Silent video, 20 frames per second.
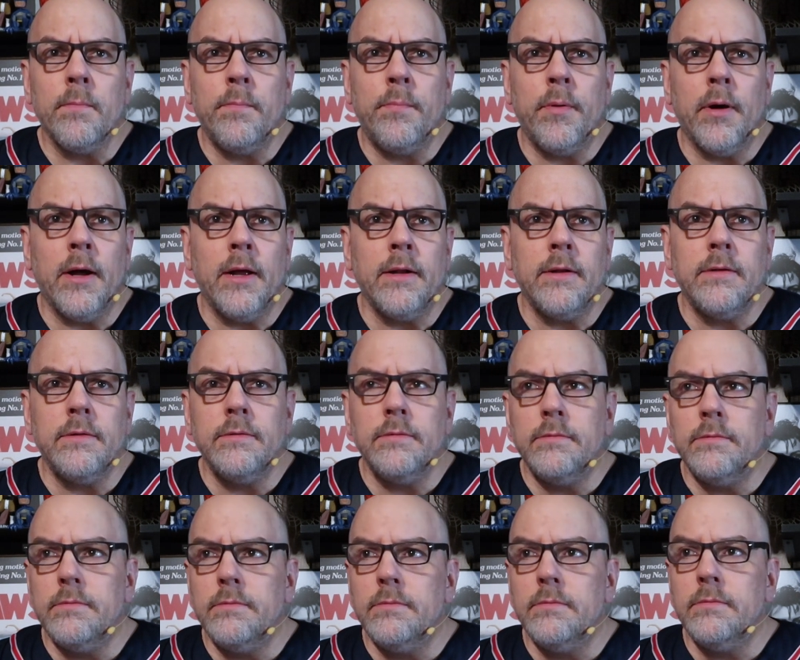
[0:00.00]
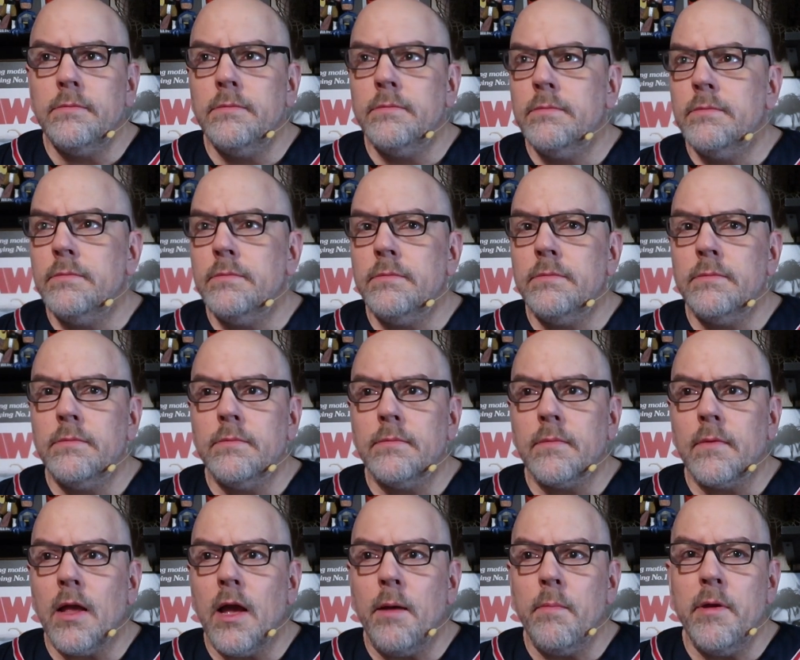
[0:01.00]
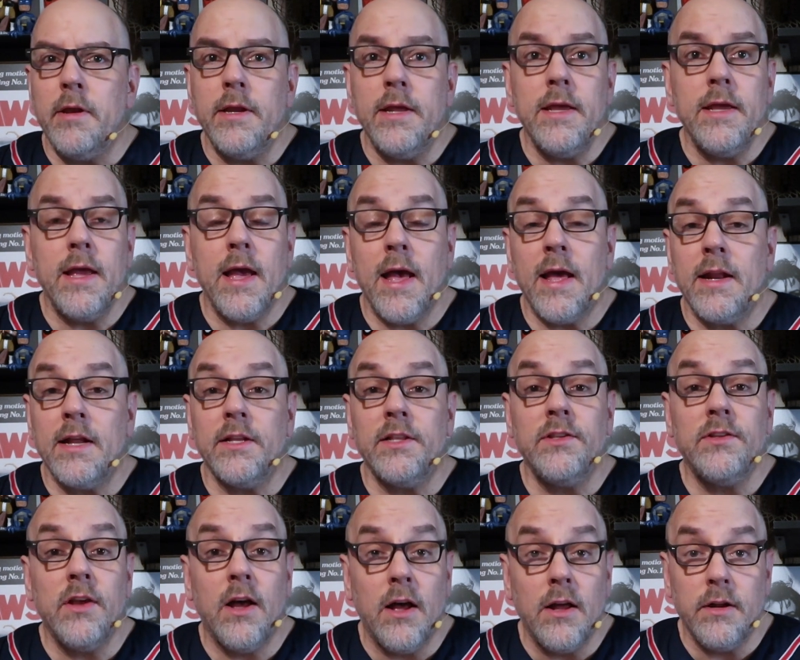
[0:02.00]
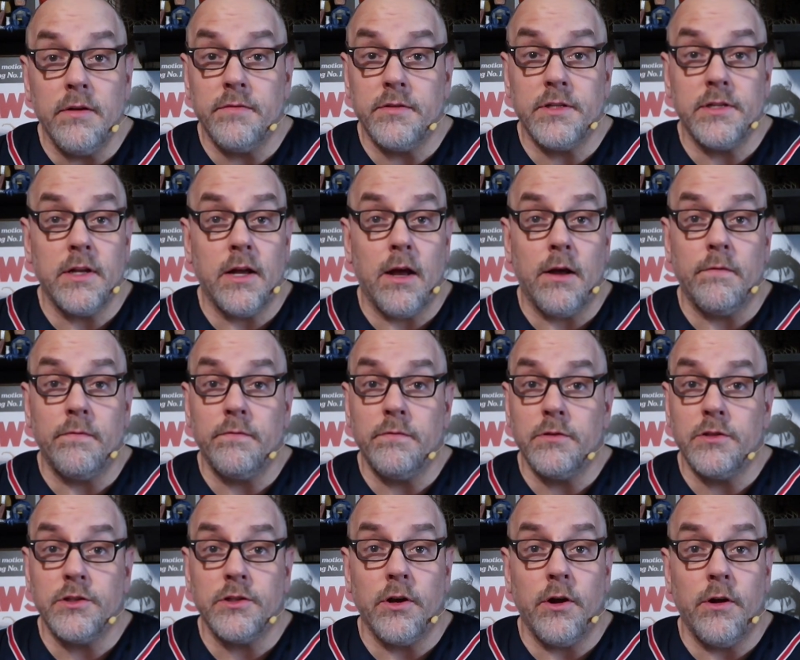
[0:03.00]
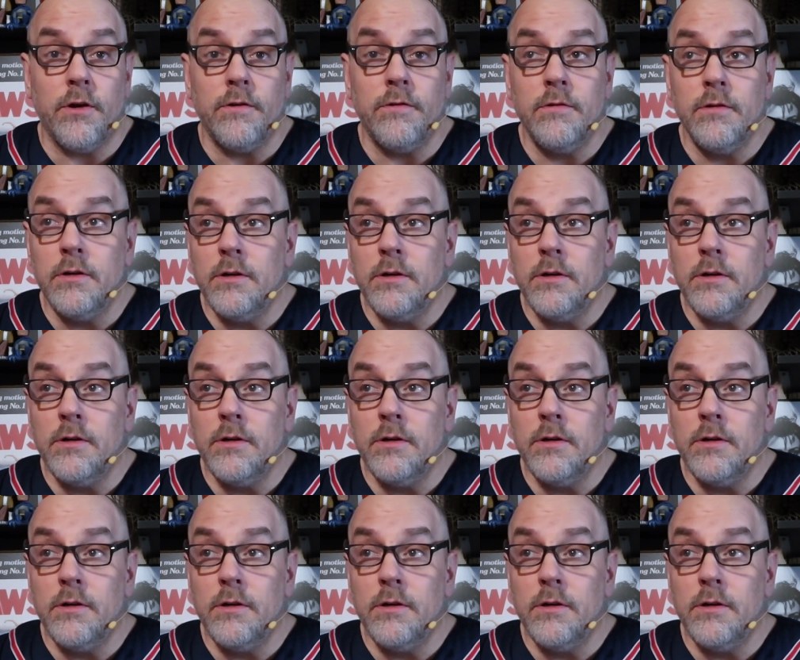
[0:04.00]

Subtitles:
But I mean, he had a ton of stuff, so